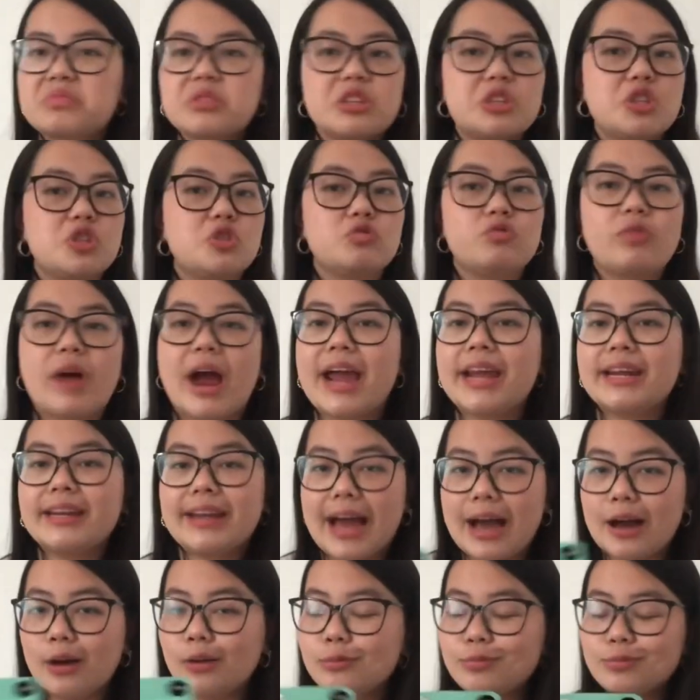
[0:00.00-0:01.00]
dried
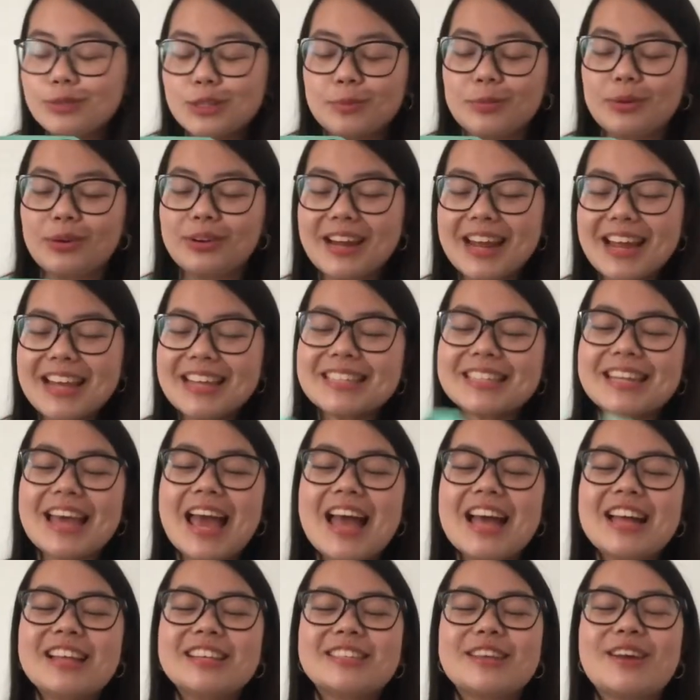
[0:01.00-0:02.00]
out, to be honest.
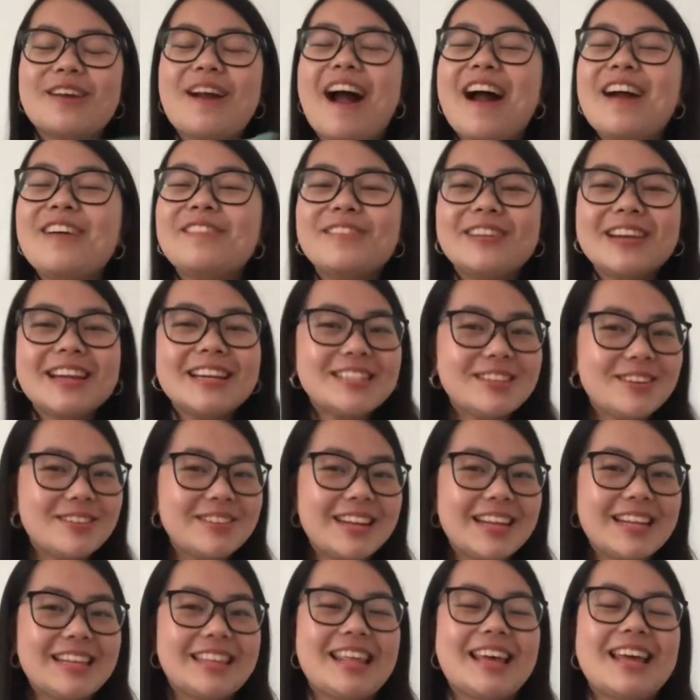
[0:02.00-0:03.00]
So I really do
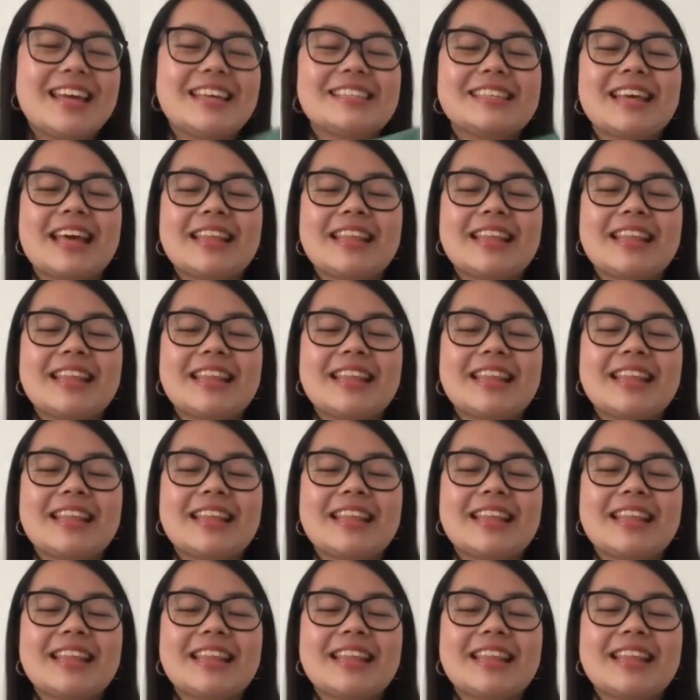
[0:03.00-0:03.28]
need this,